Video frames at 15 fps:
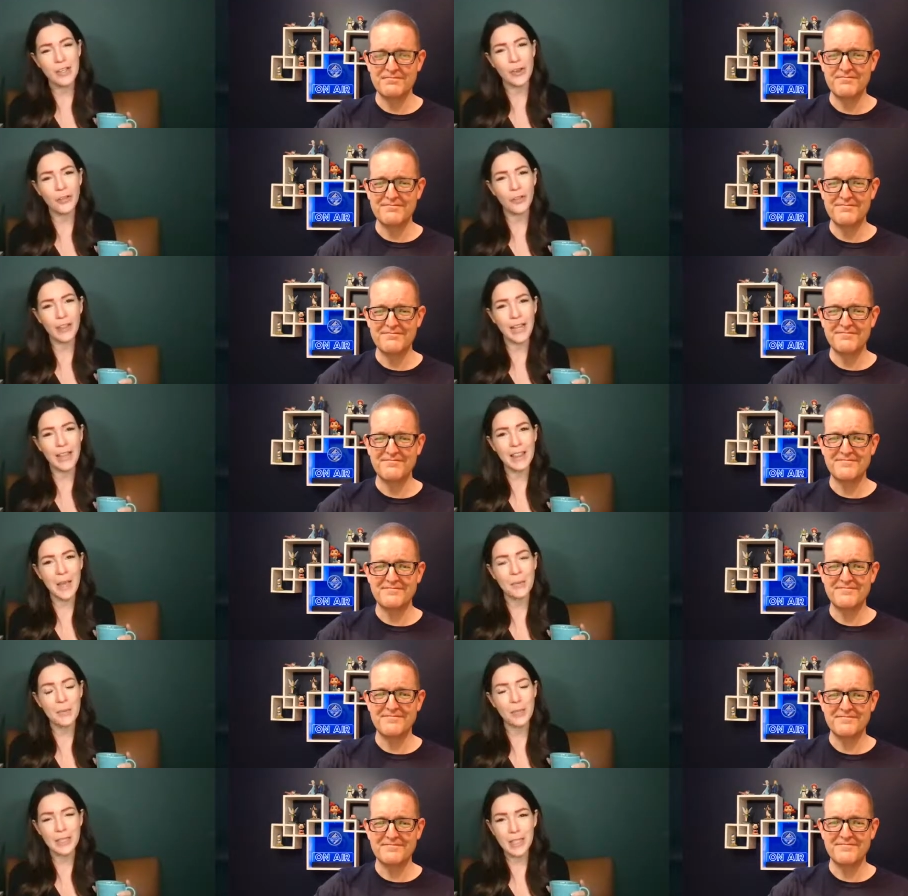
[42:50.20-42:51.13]
Speaker 1: Don't forget
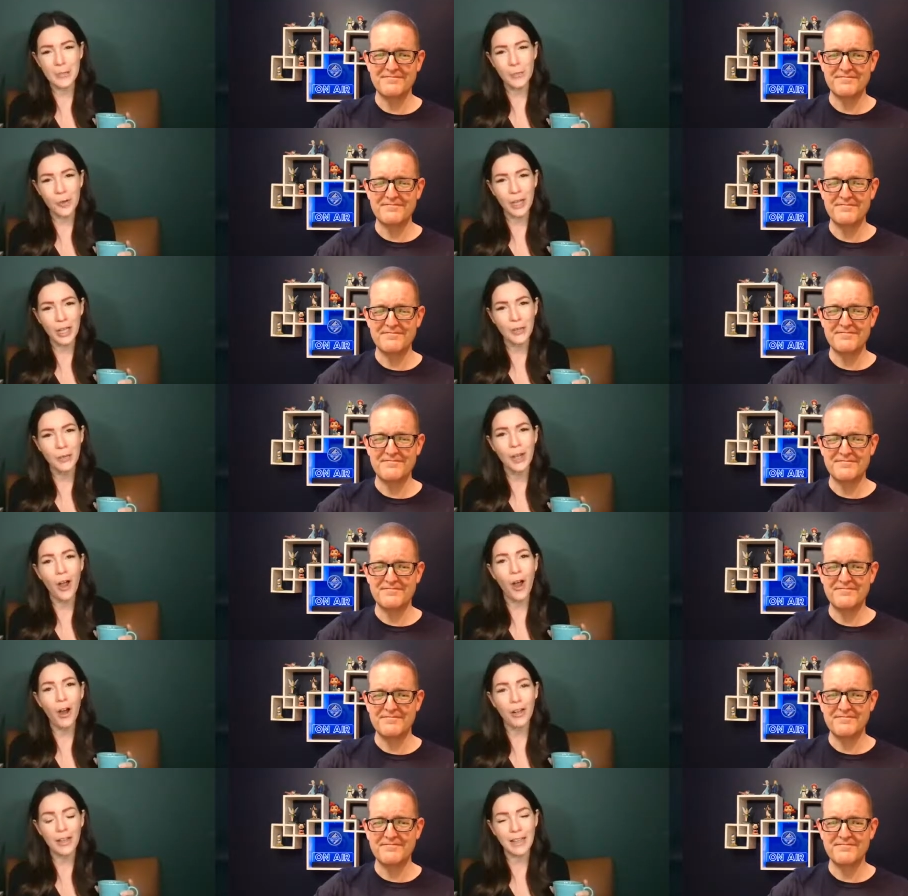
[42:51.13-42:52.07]
that Monday morning, we
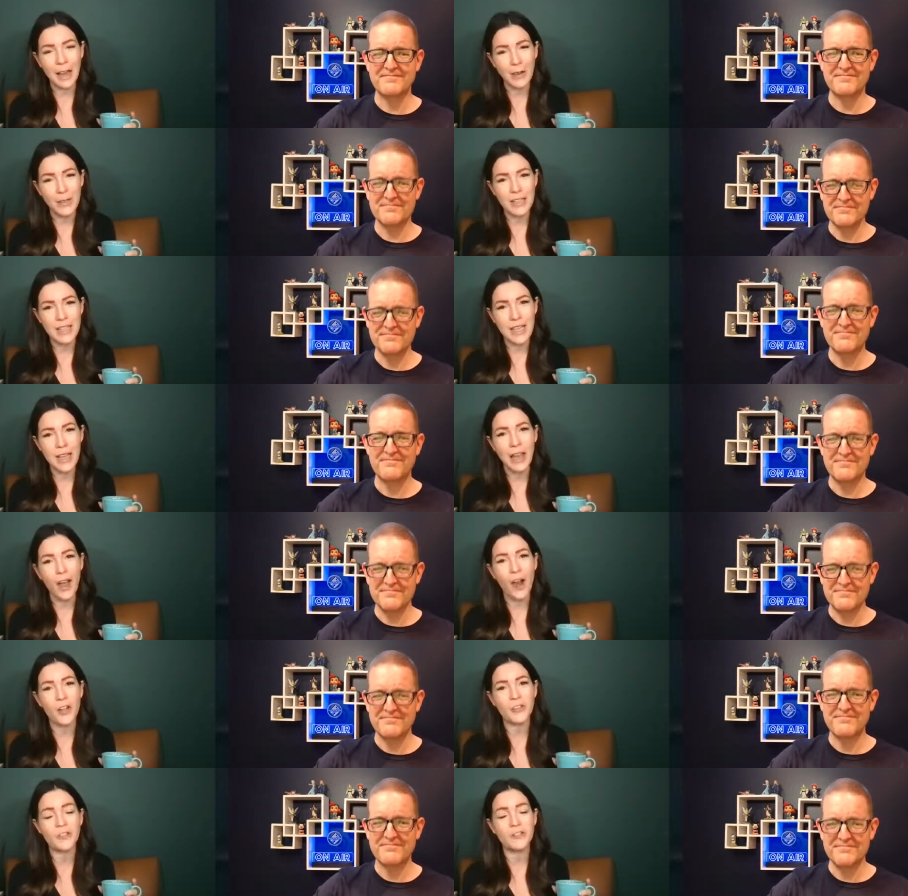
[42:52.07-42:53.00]
are announcing
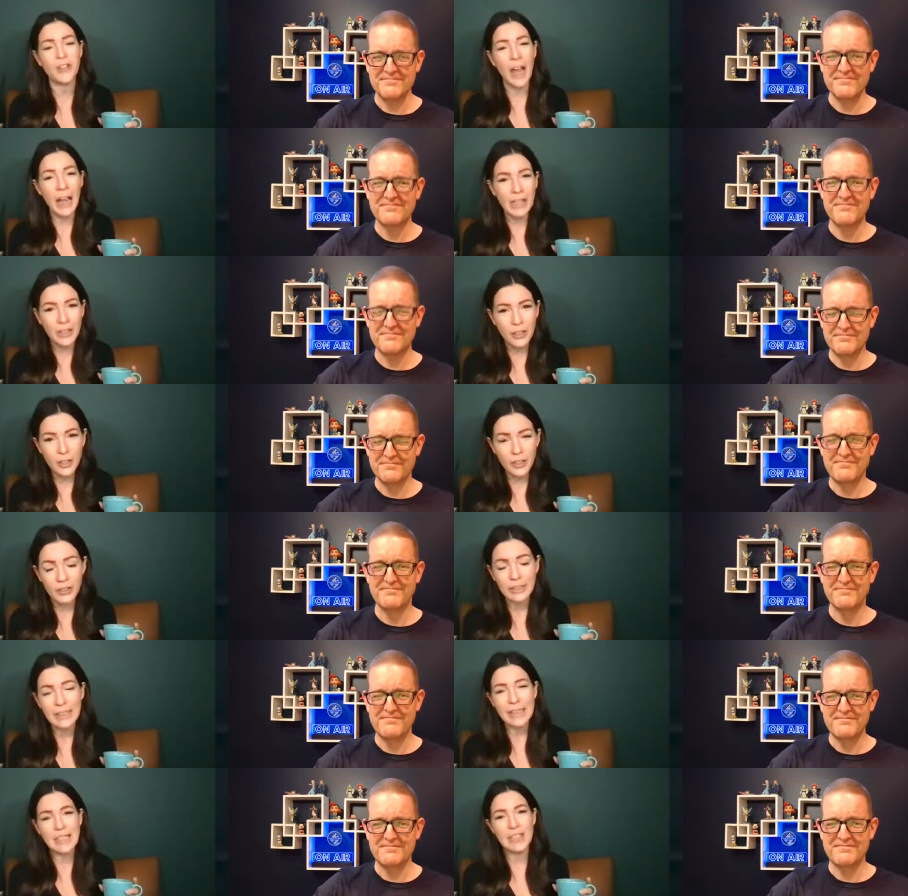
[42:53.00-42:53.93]
our
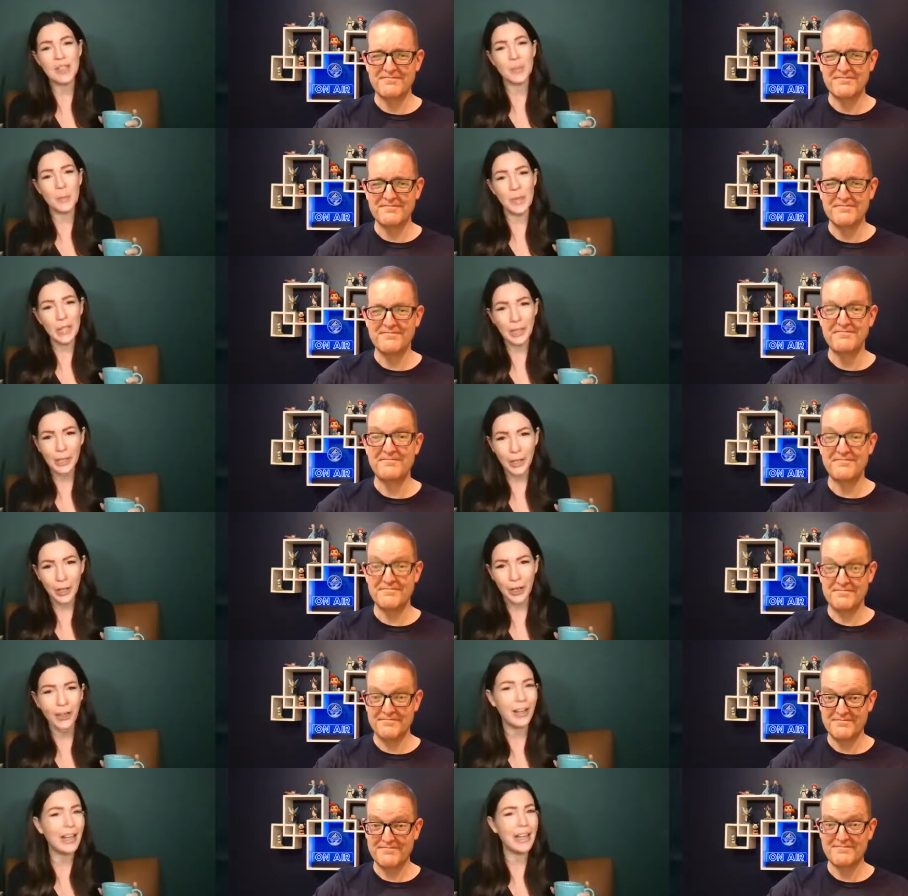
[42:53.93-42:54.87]
final
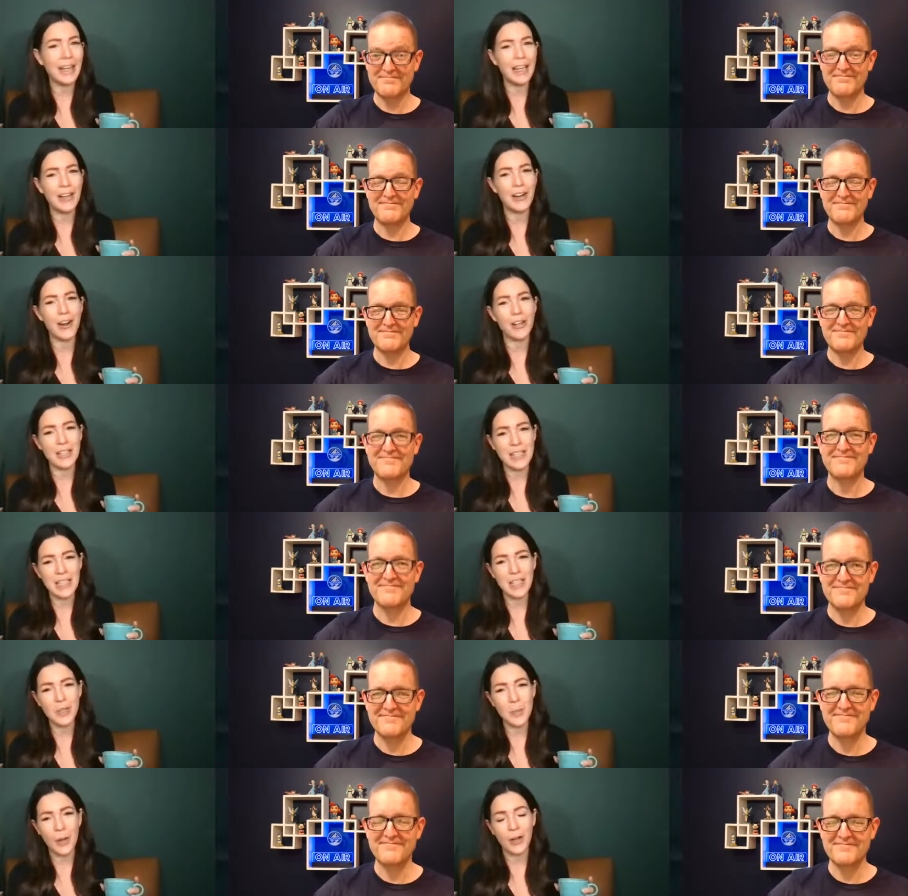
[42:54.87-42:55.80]
speaker in our
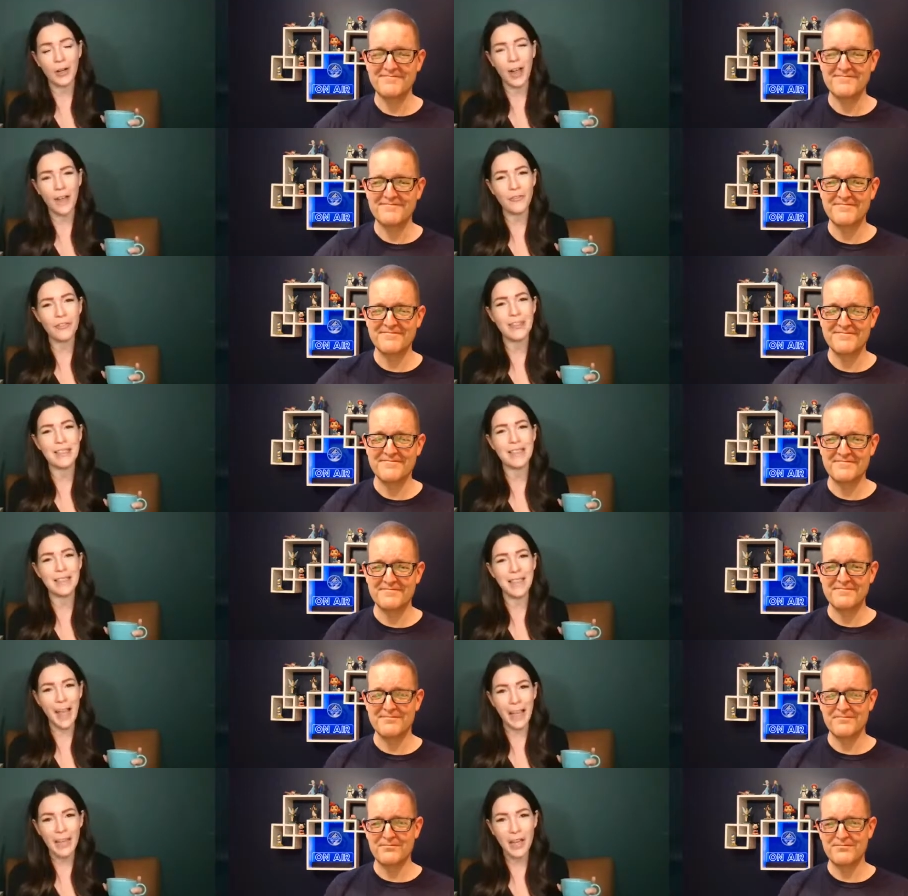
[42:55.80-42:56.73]
Teach Better Conference
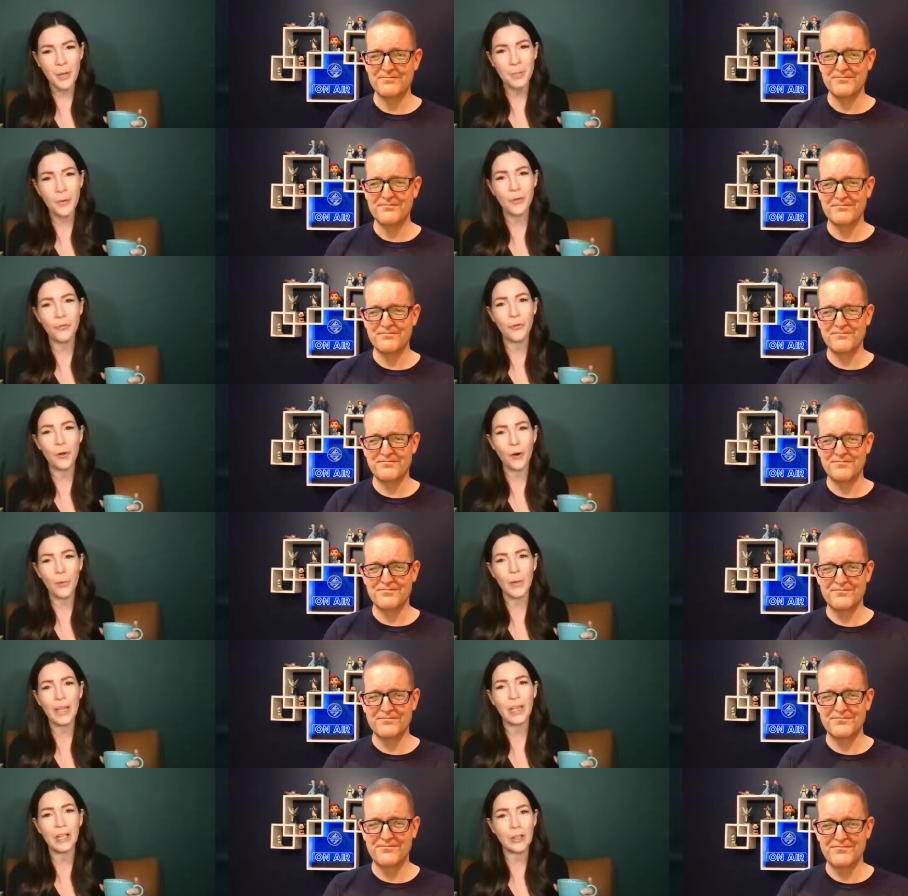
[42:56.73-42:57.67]
lineup before
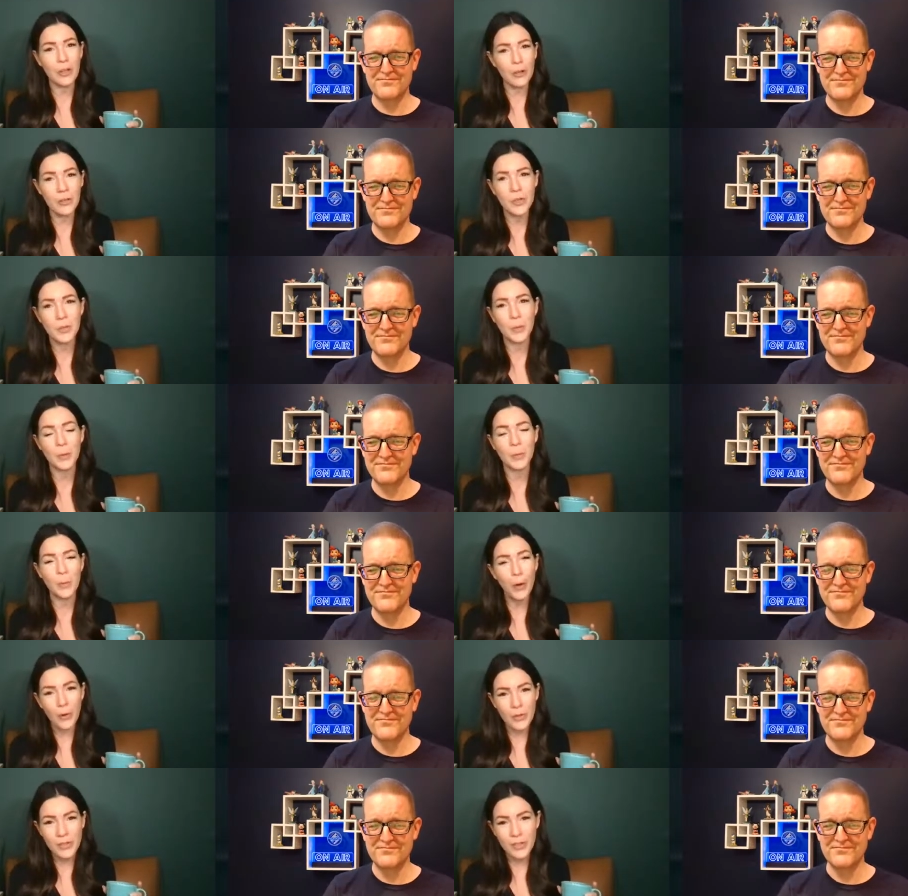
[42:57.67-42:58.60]
we close
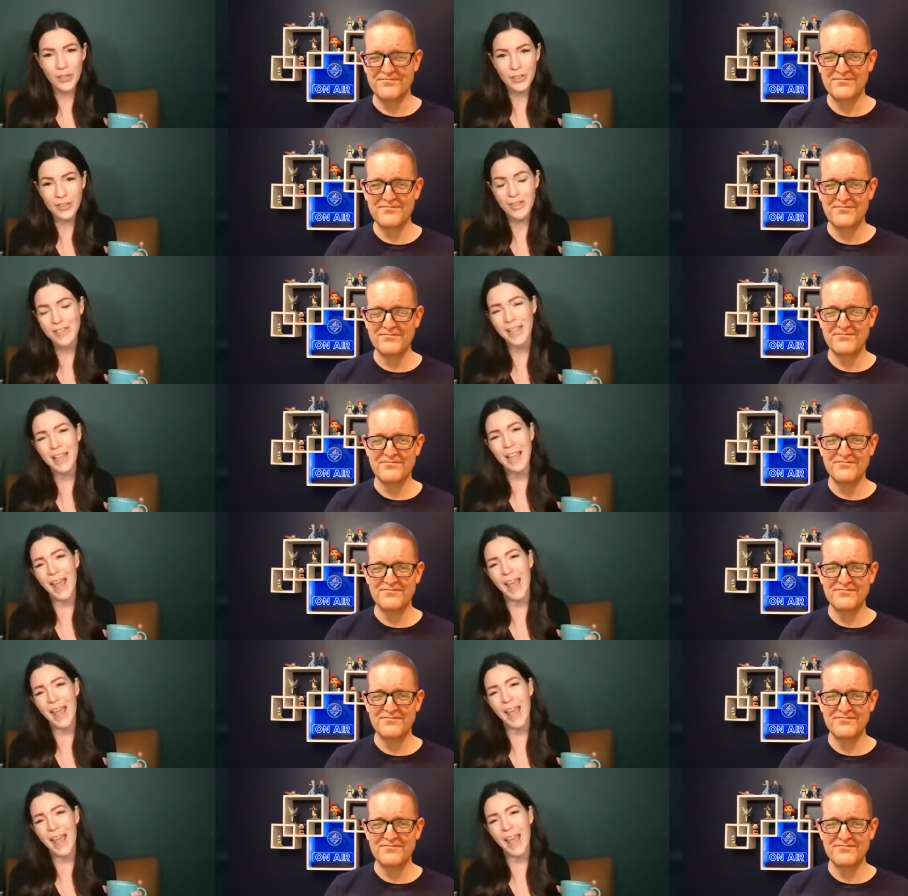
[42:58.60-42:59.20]
proposals